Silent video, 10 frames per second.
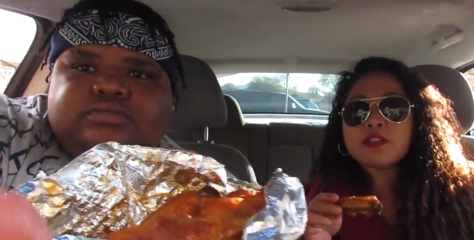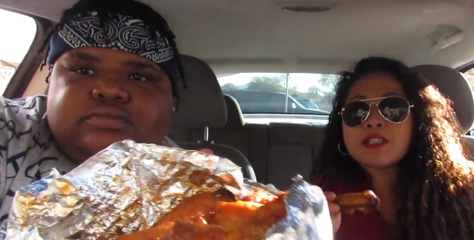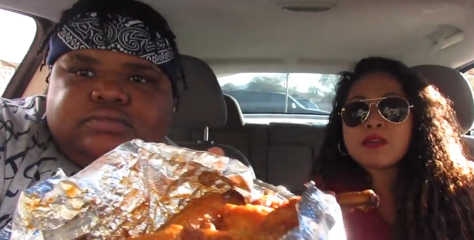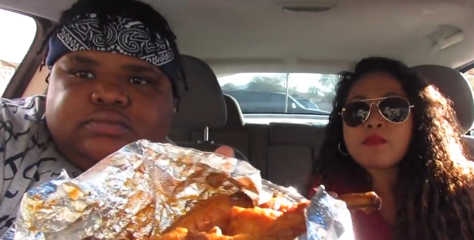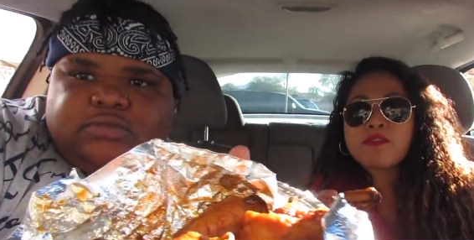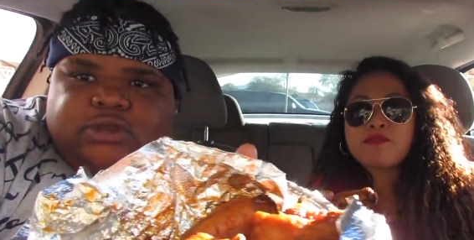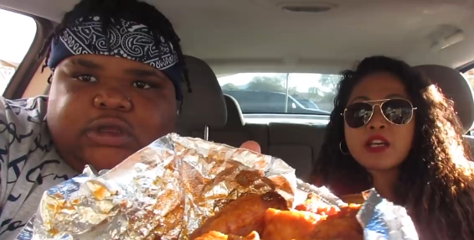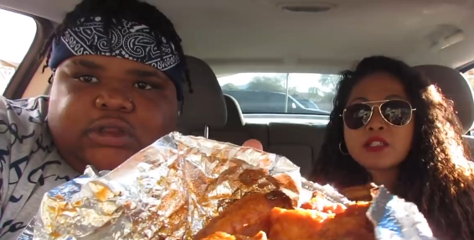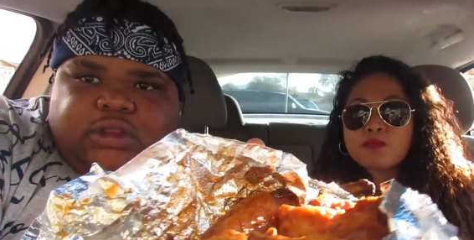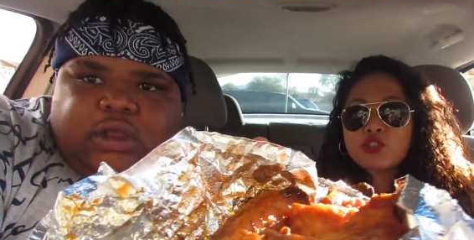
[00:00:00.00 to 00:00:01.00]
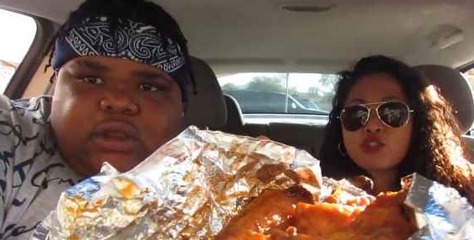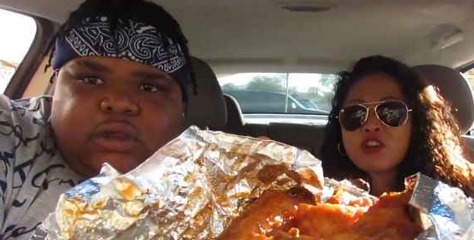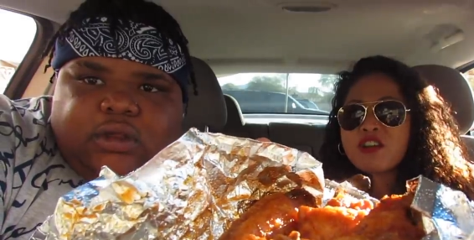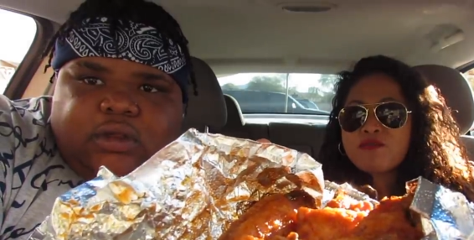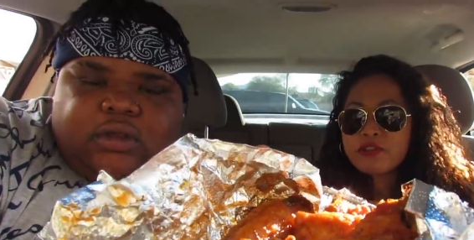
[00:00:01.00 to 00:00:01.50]
Speaker 1: see my face, but you're
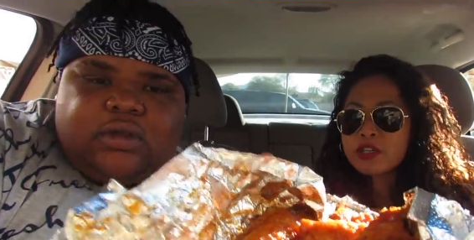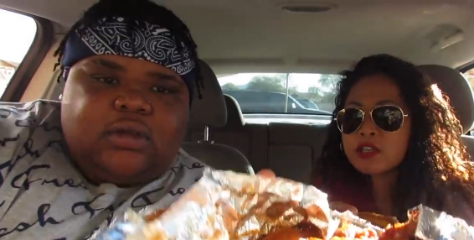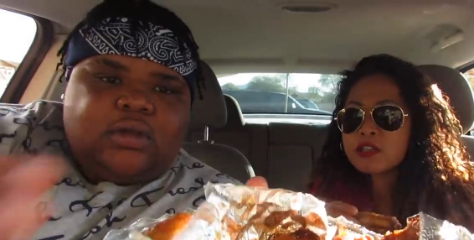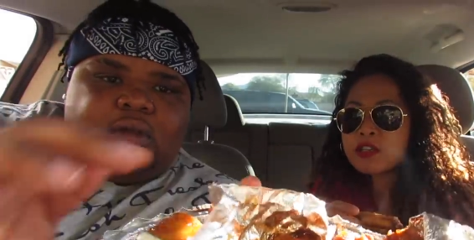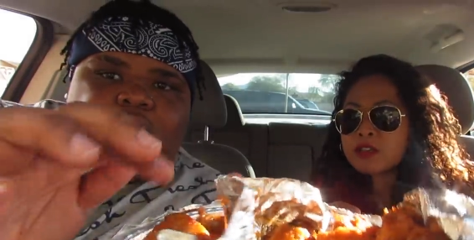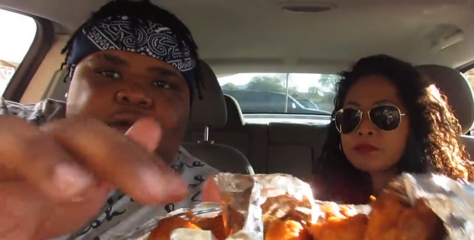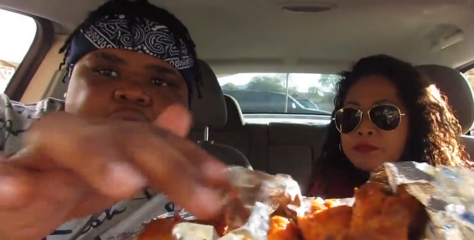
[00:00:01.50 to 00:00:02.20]
covering it up.